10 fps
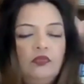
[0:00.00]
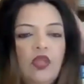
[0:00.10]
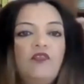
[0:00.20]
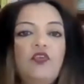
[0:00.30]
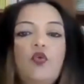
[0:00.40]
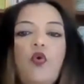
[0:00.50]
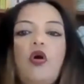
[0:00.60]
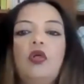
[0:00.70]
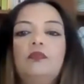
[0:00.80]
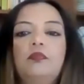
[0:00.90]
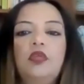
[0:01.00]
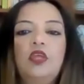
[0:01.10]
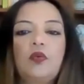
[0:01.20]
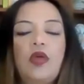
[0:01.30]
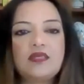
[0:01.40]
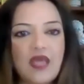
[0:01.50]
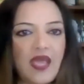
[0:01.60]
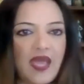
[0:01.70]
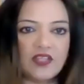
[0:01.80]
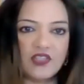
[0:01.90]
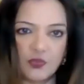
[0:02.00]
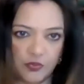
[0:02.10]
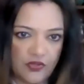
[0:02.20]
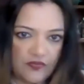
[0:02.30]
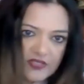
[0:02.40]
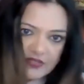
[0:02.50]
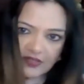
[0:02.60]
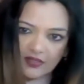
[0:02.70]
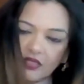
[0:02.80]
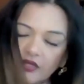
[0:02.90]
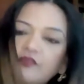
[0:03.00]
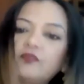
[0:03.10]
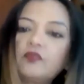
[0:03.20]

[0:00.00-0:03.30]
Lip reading: If you all, as I asked previously, if